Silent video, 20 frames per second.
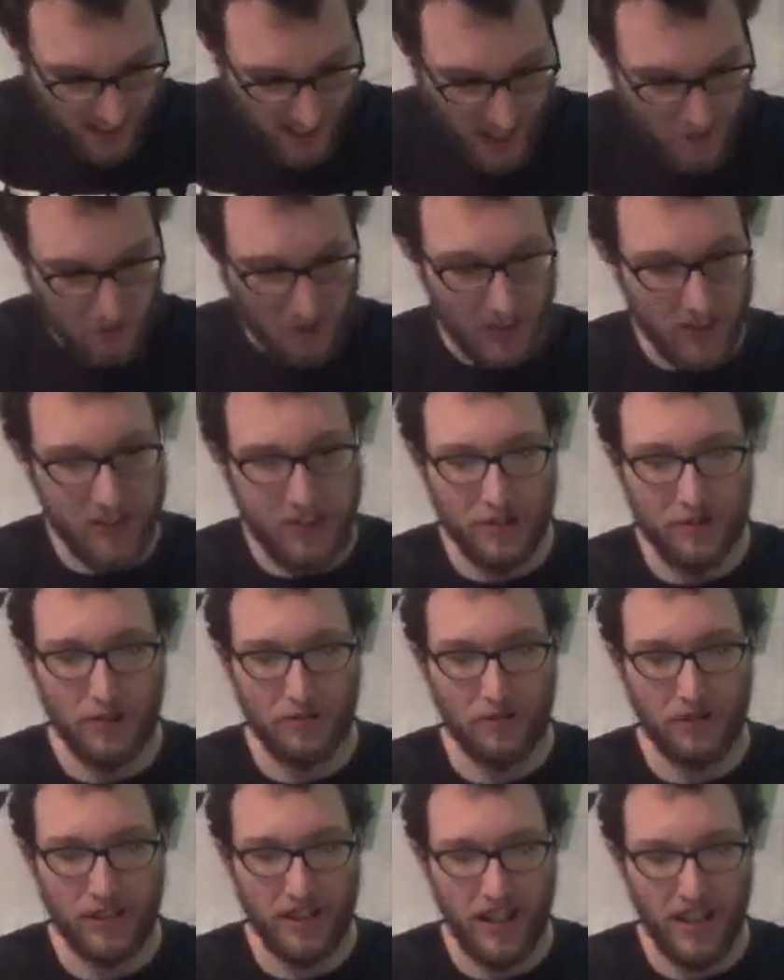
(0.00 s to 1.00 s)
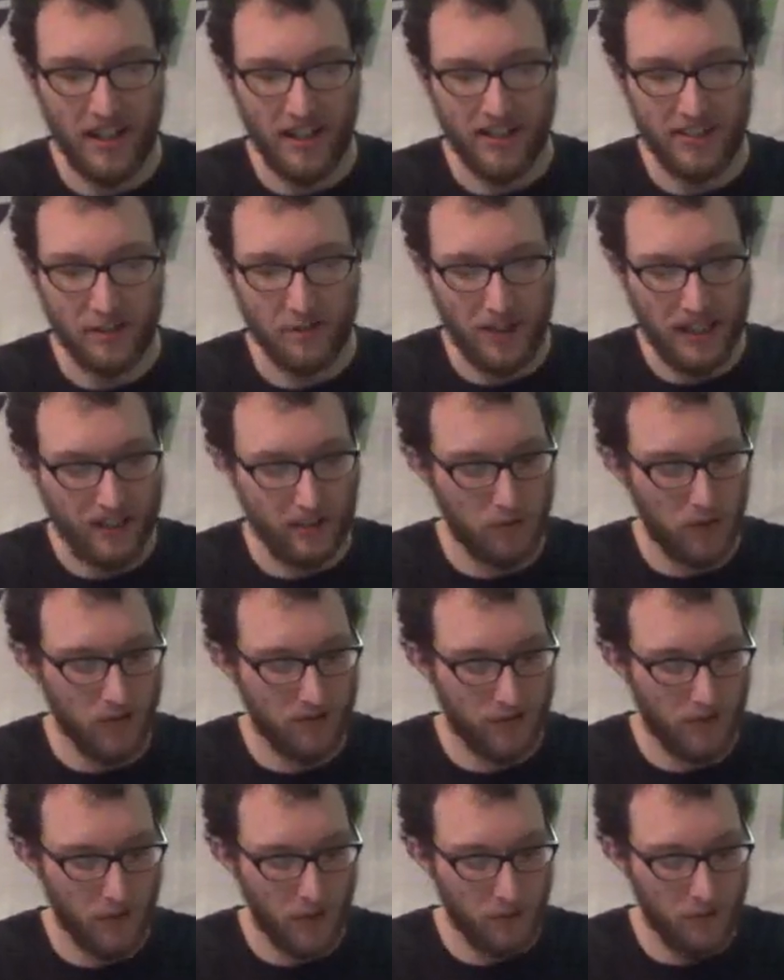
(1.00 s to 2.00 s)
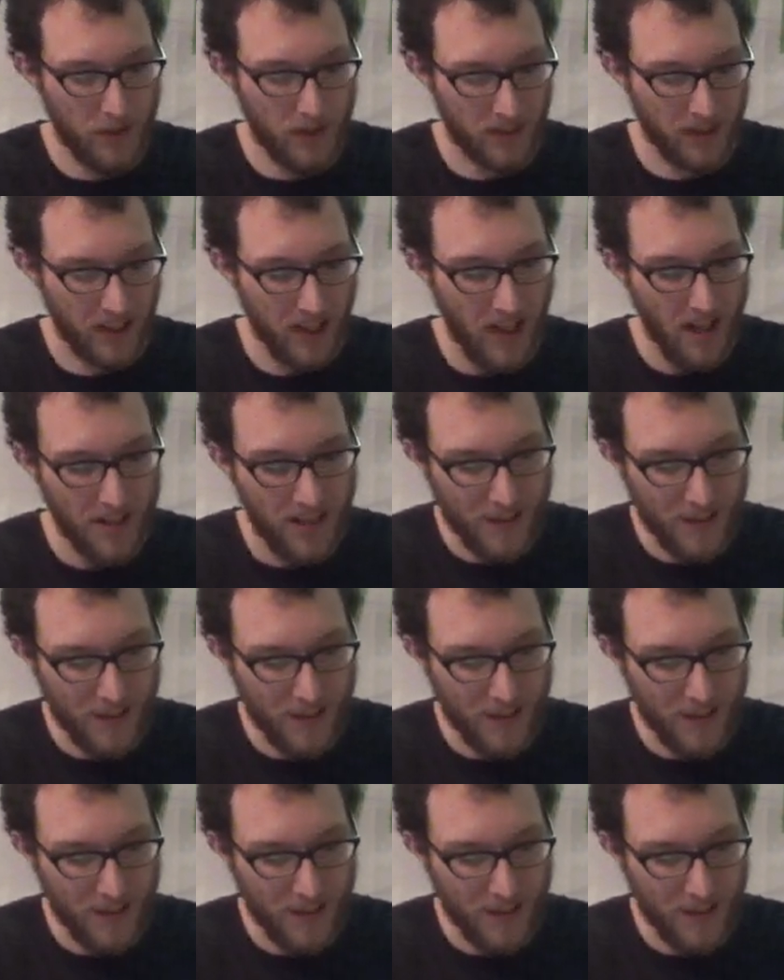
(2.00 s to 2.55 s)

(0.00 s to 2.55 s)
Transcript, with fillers: I'm going to do a uh, direct quote from the book.